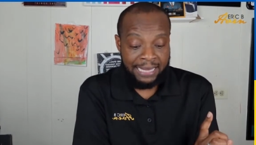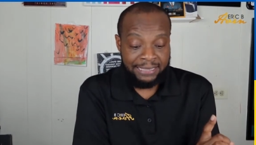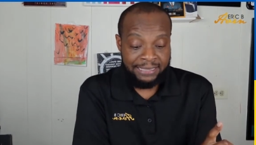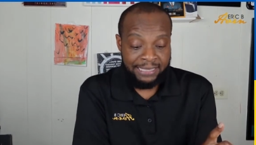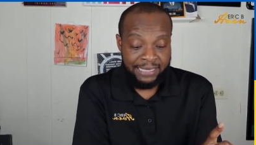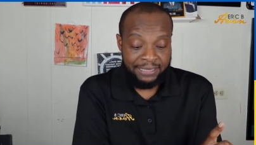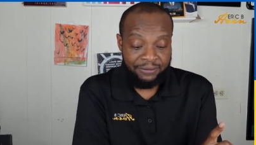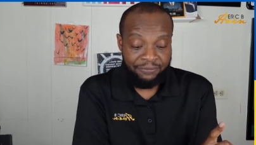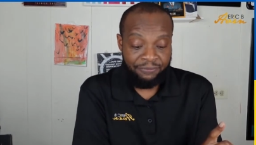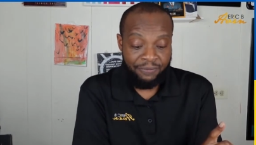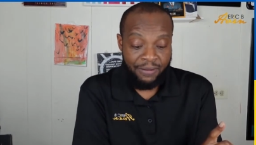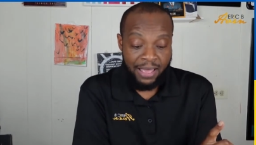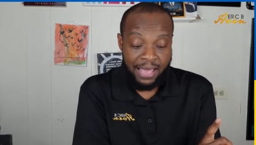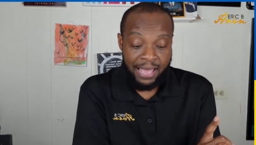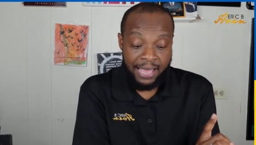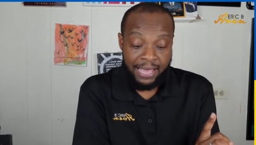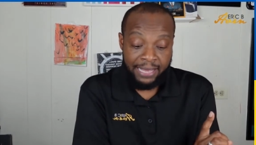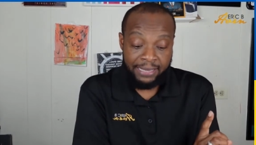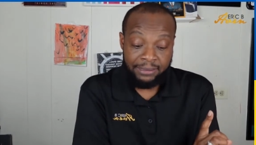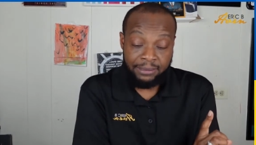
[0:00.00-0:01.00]

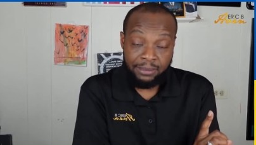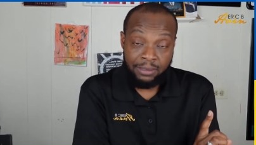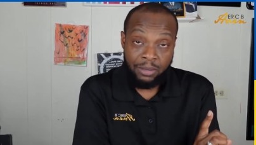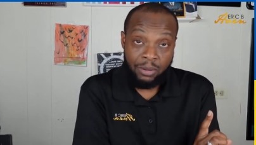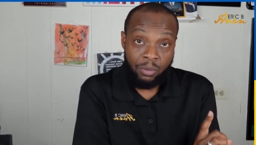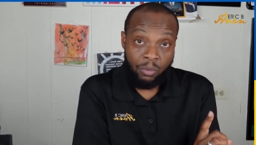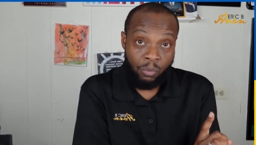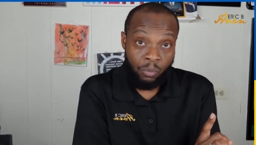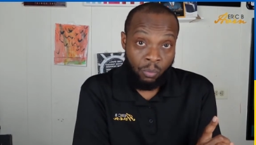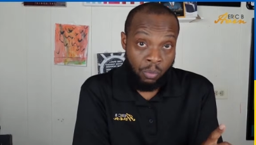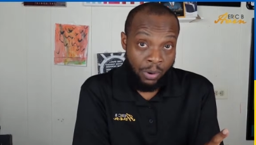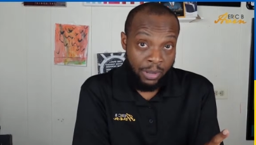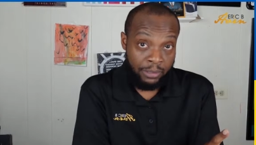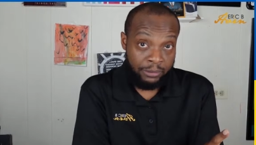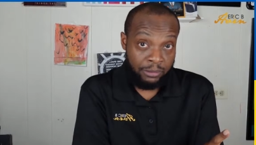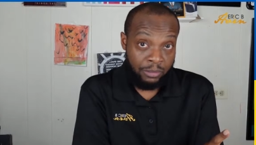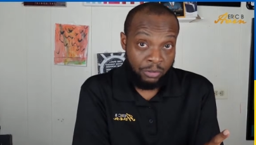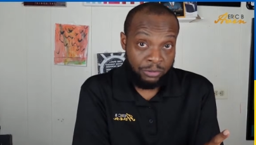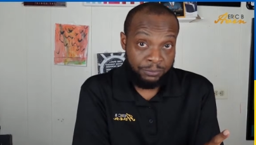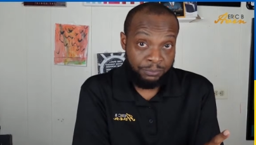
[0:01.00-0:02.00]
identifying
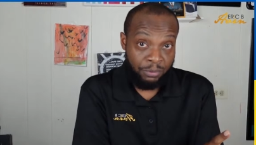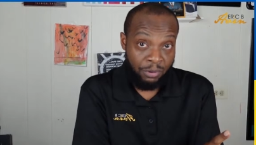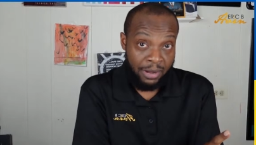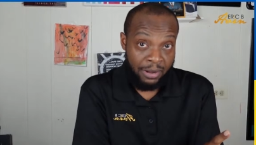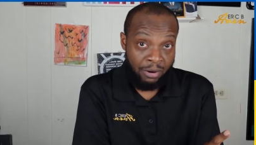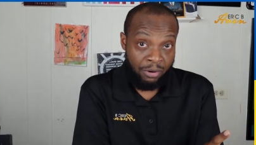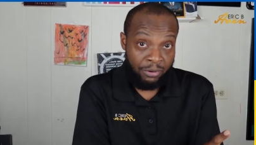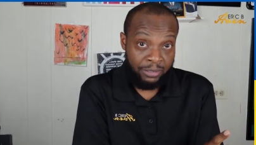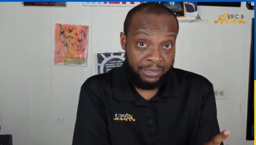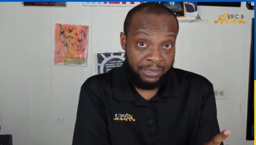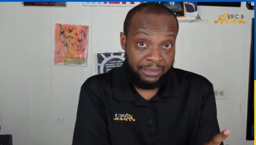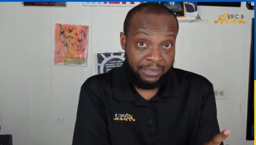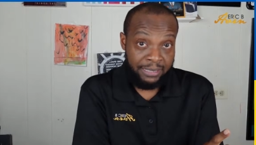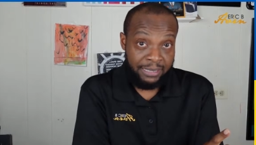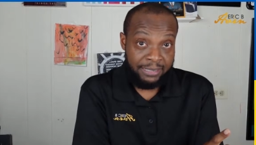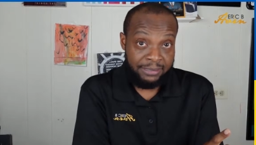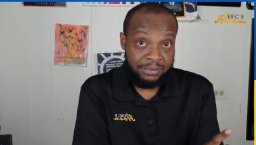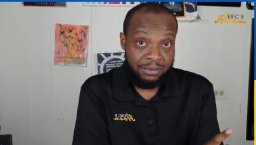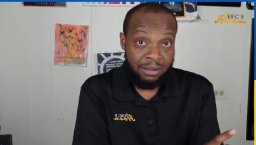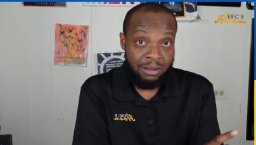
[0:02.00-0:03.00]
what those priority
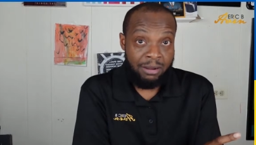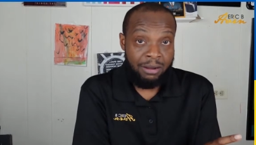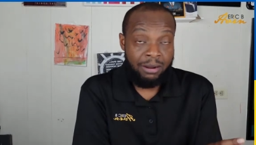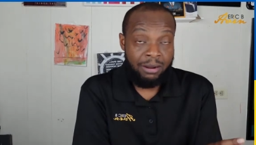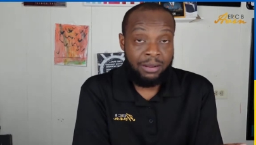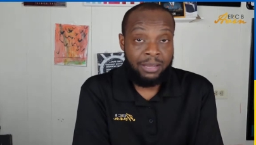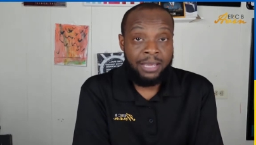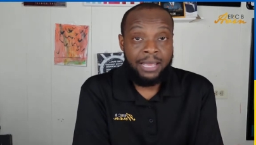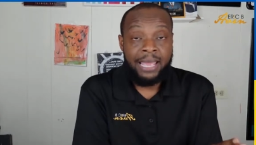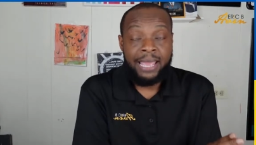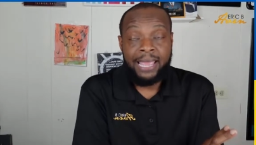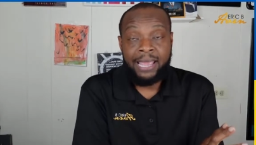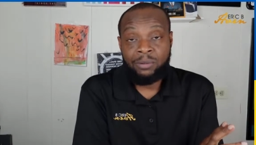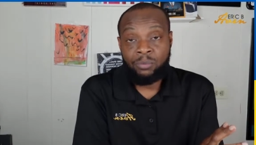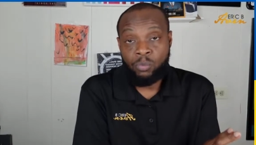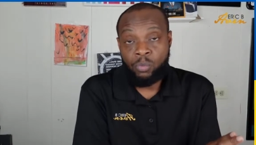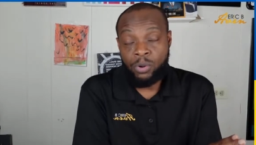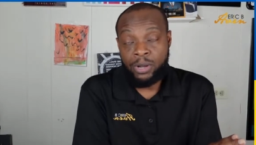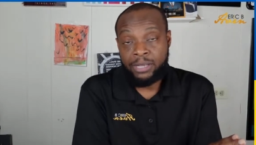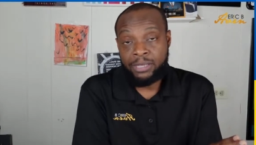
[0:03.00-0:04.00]
things are
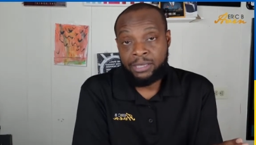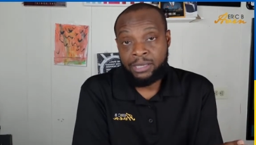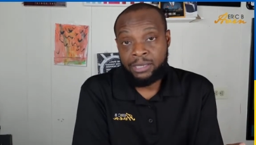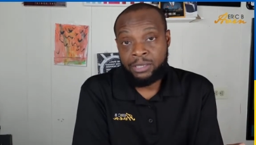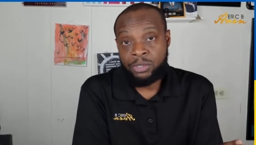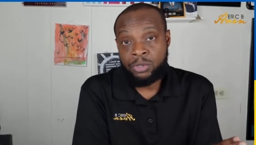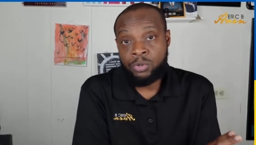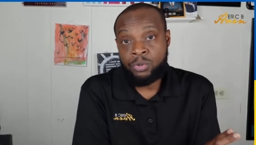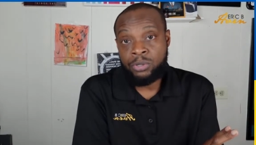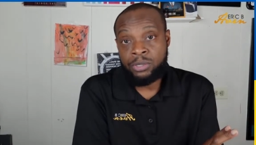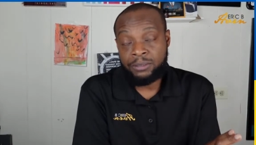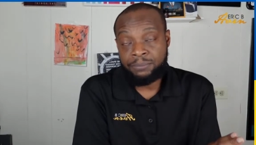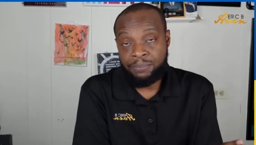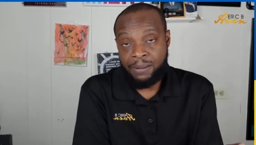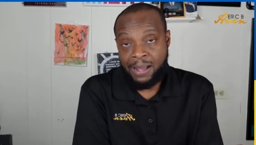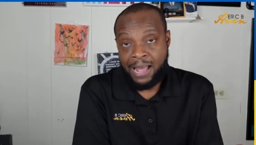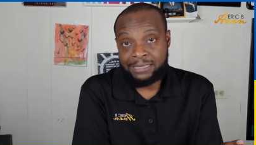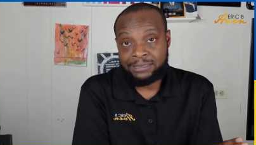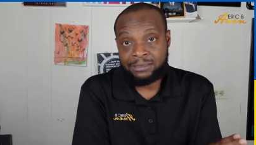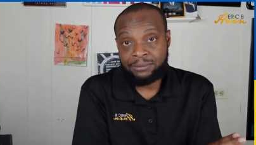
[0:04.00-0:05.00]
and what you
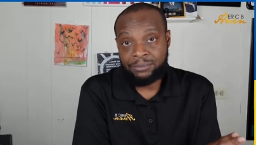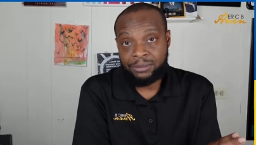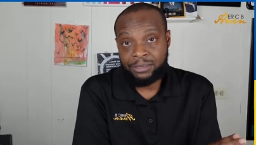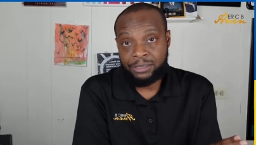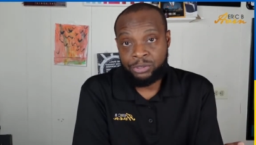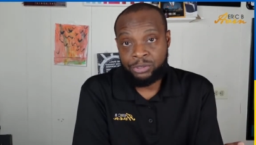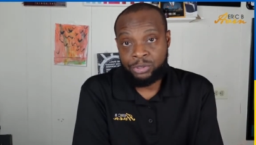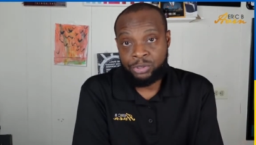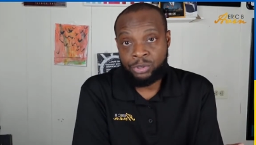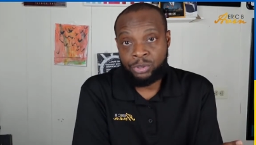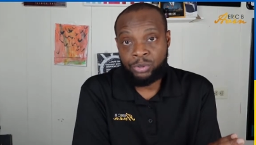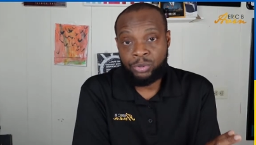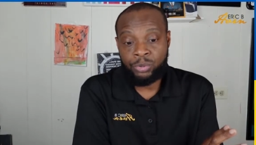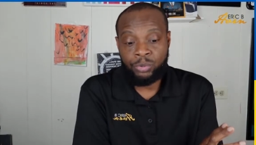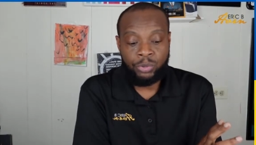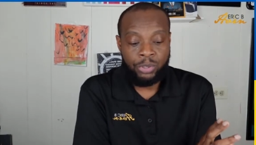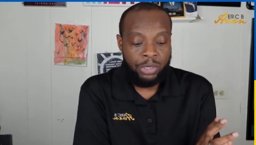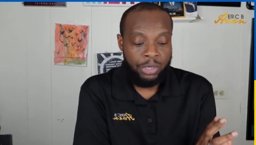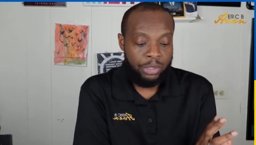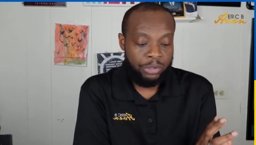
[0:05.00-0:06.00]
could possibly
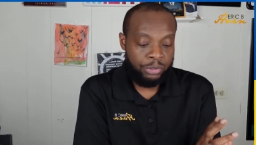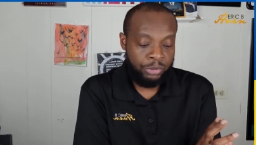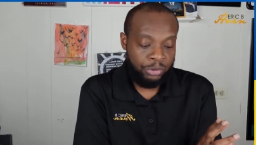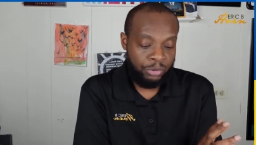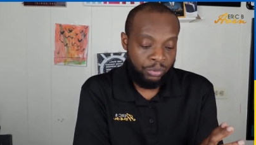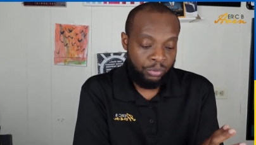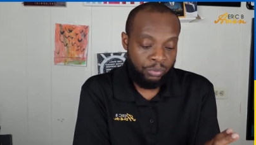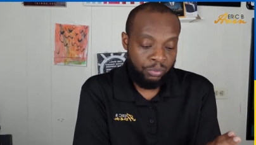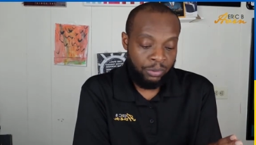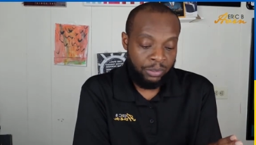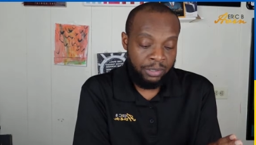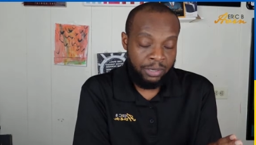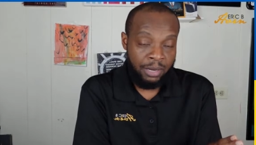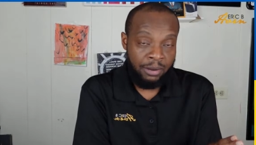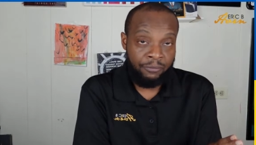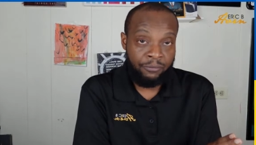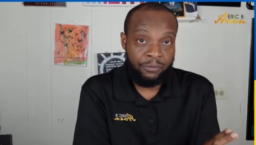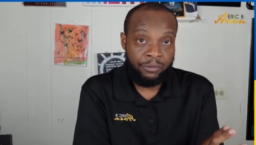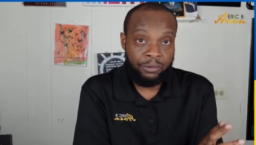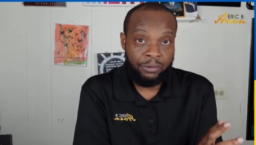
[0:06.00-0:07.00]
do to
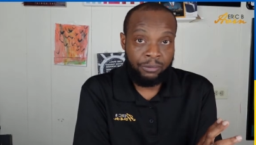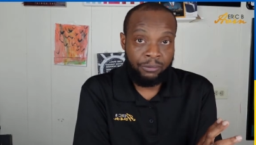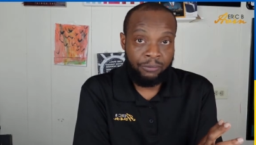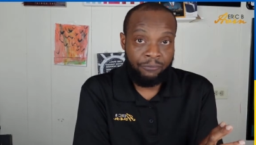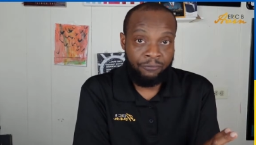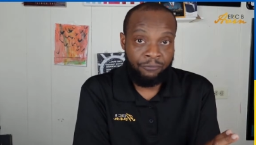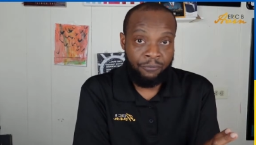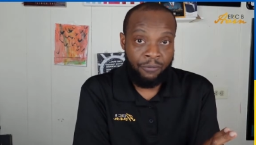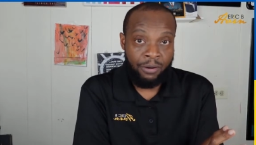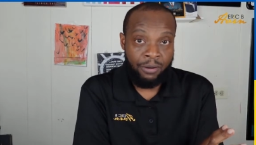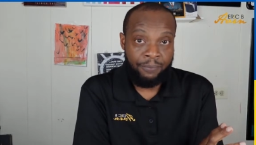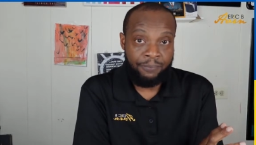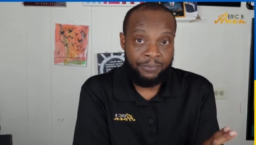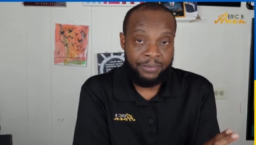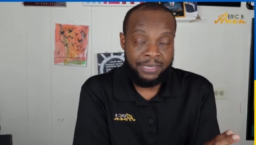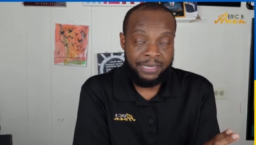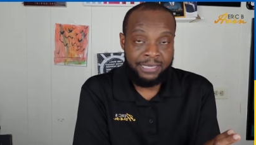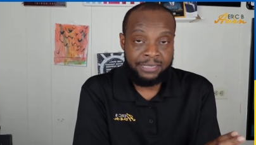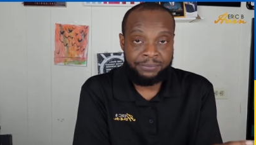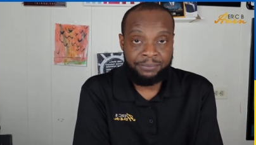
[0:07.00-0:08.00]
recover
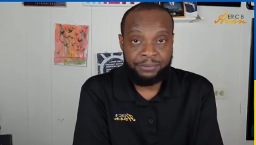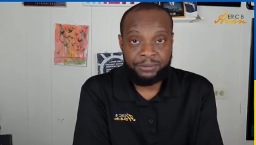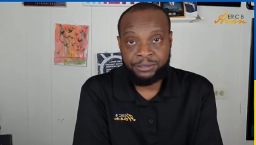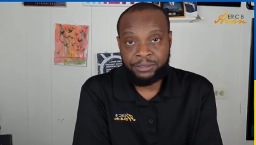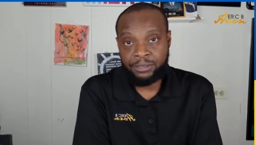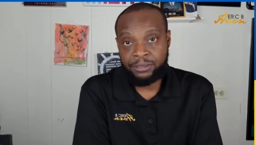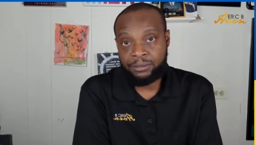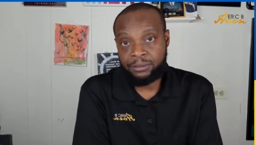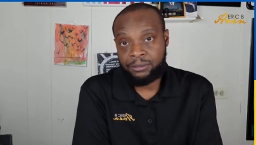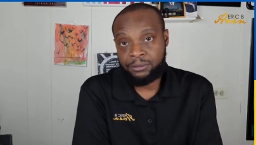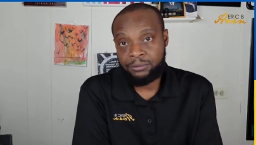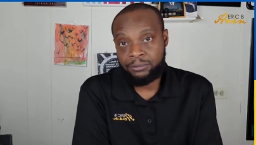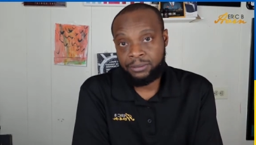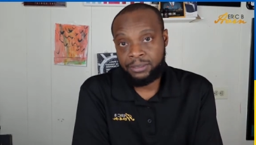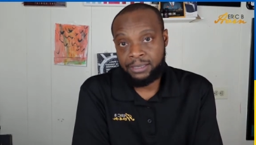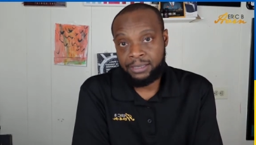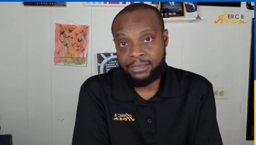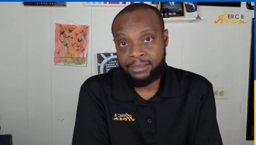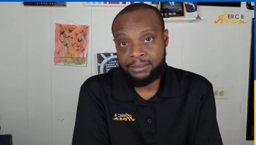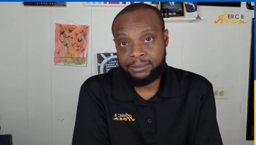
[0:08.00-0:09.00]
from these
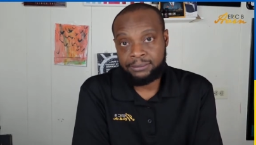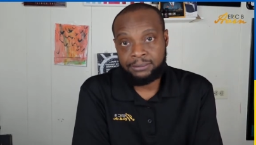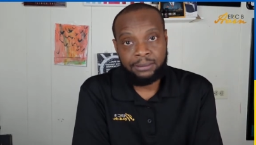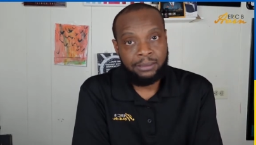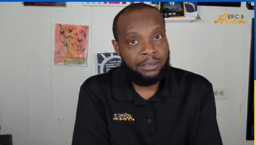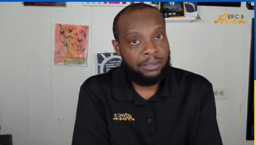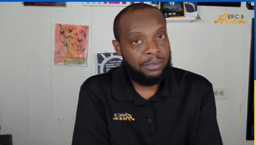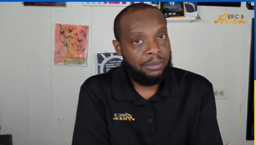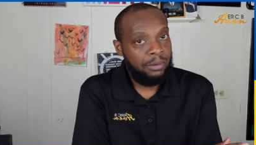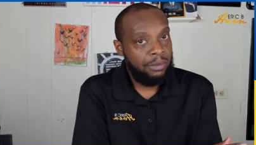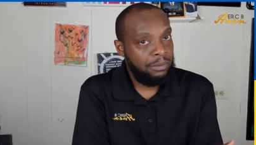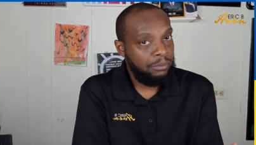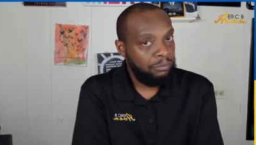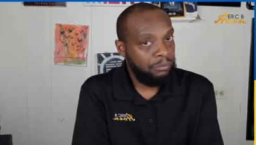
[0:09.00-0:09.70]
particular things.